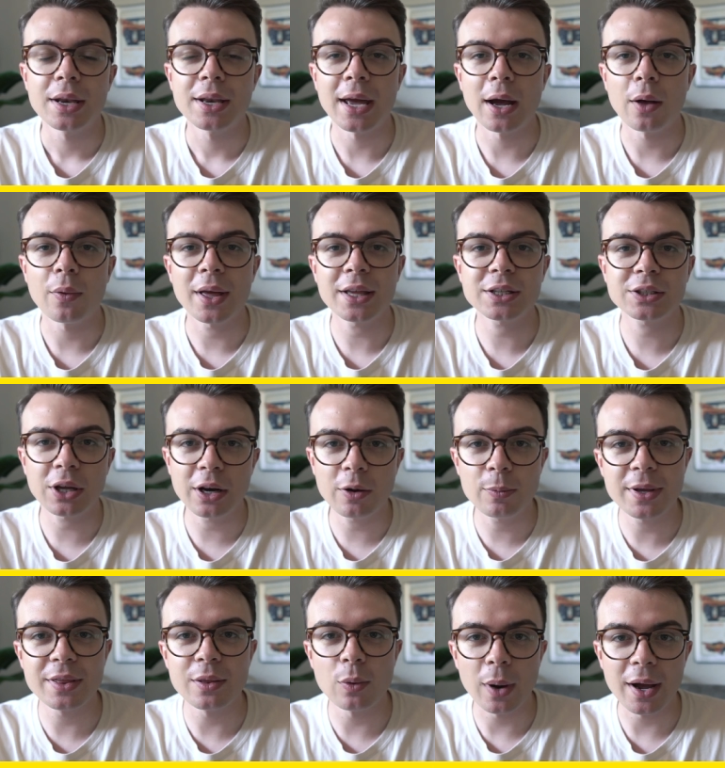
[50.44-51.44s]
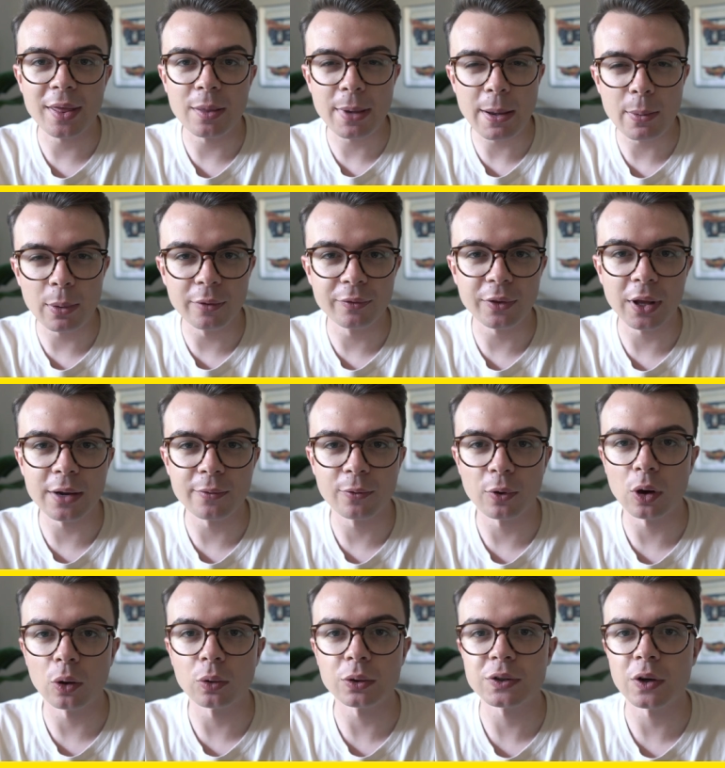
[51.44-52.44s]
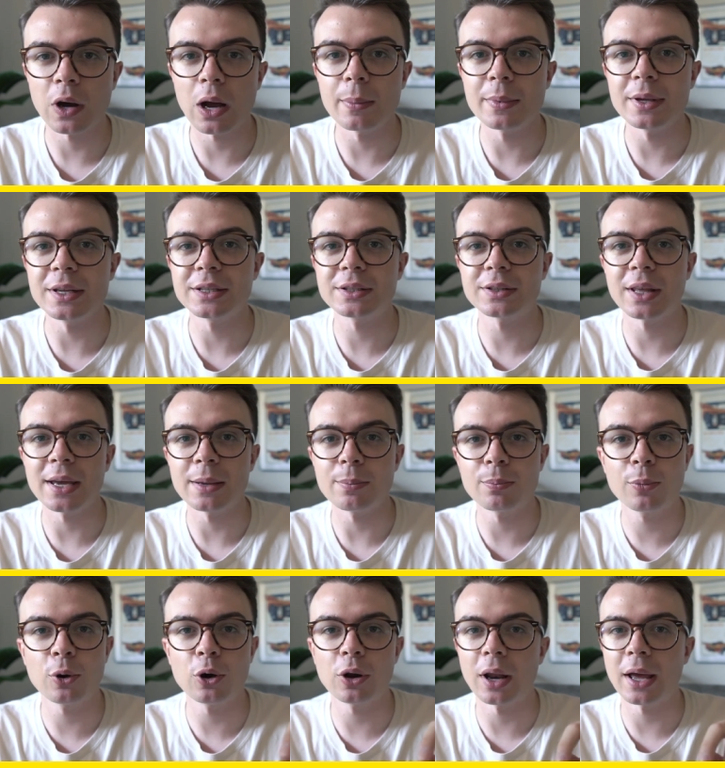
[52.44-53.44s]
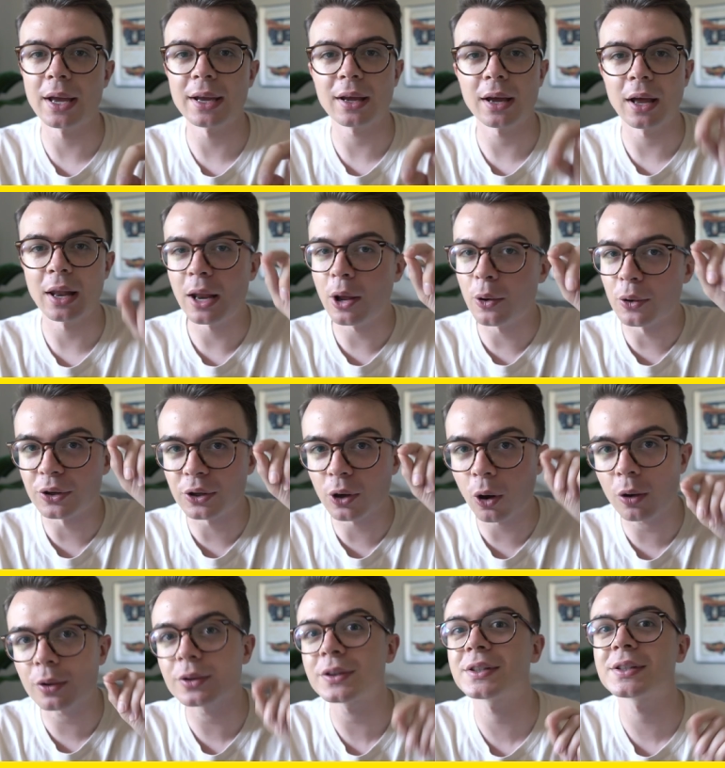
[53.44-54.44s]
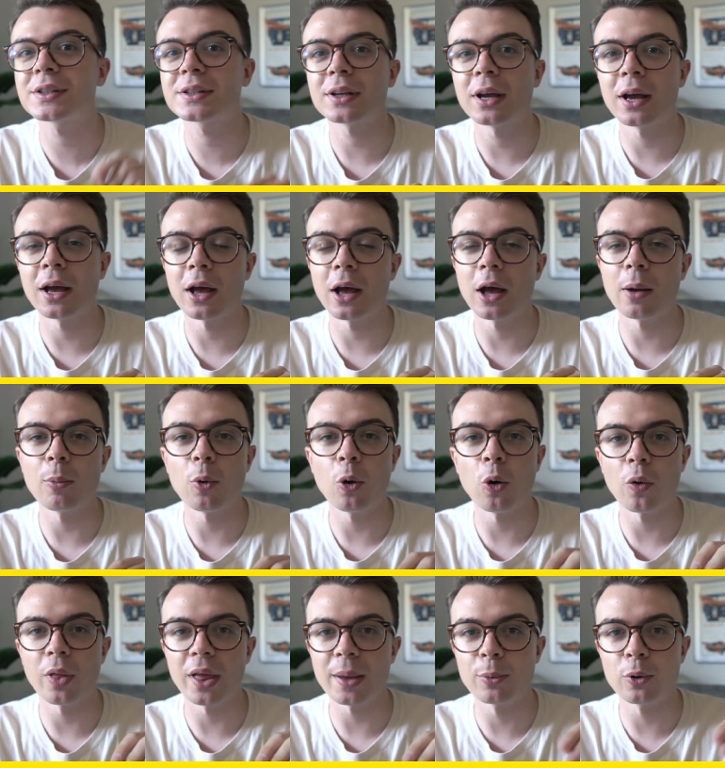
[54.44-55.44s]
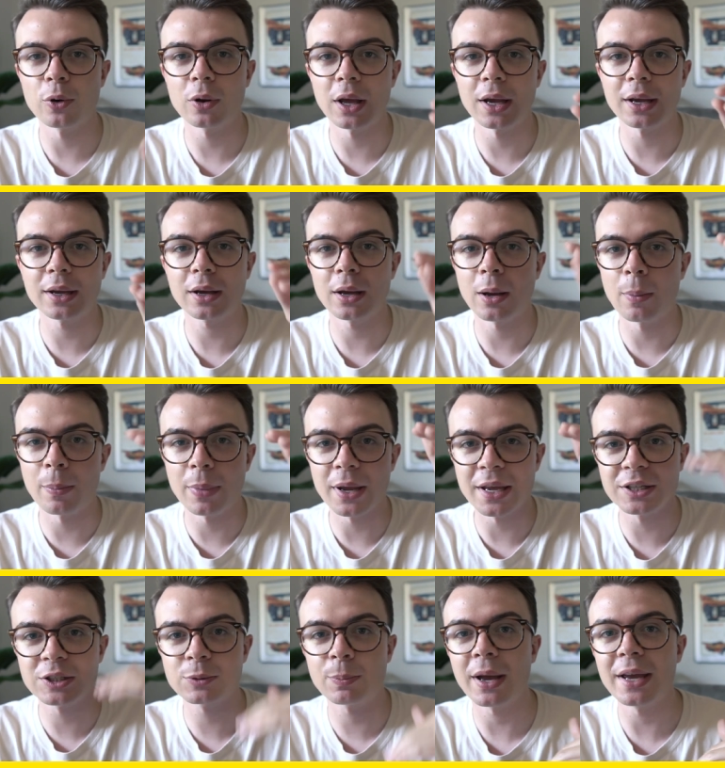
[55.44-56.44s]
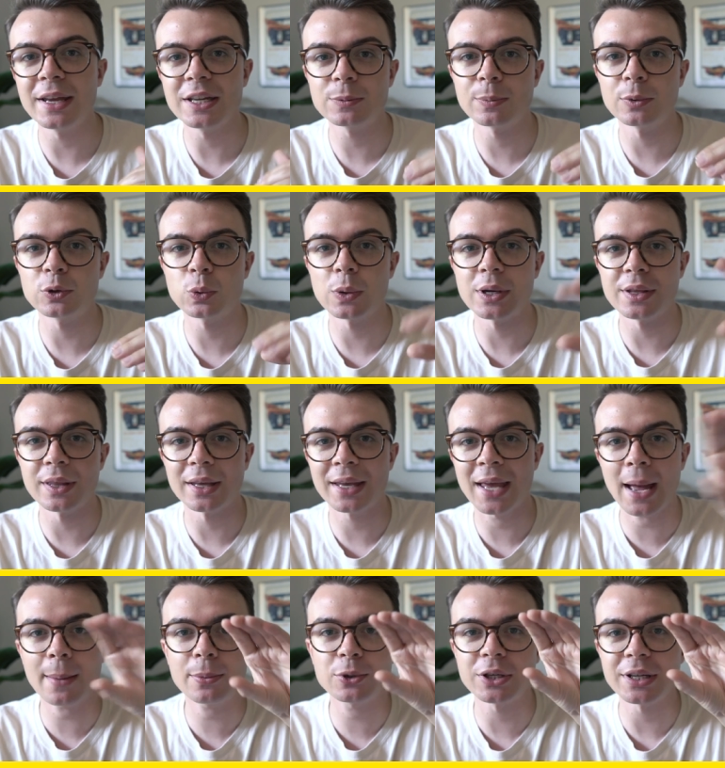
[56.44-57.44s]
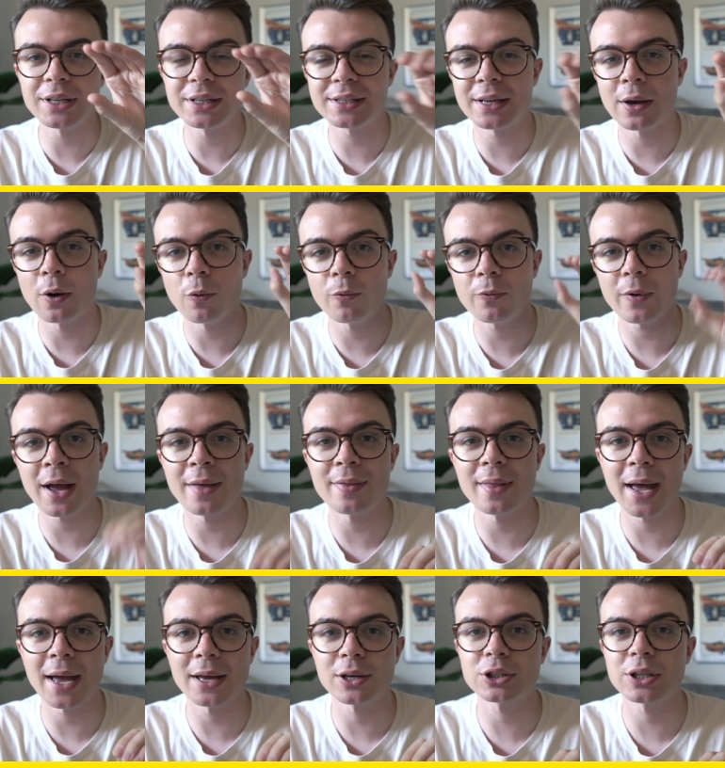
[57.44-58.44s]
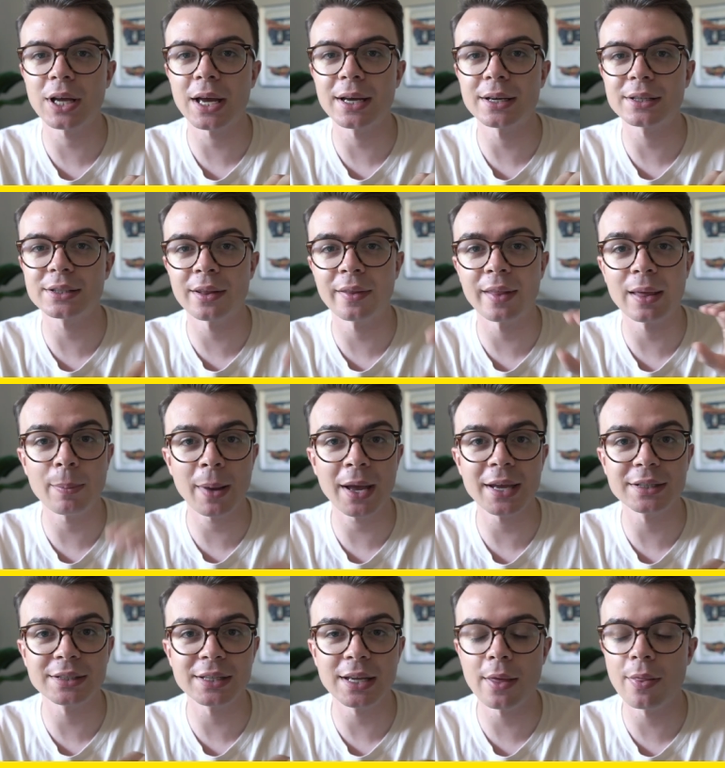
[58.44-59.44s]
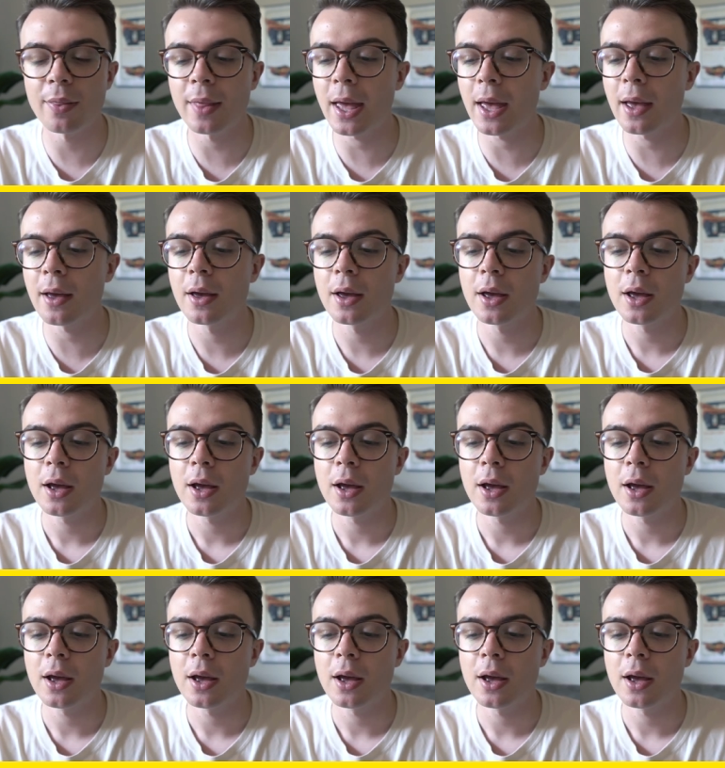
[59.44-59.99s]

Now that's kind of been the way that people have done it for a long time, is they put like a load of dots or they put like a big space between the caption itself and the hashtags and they paste it in there.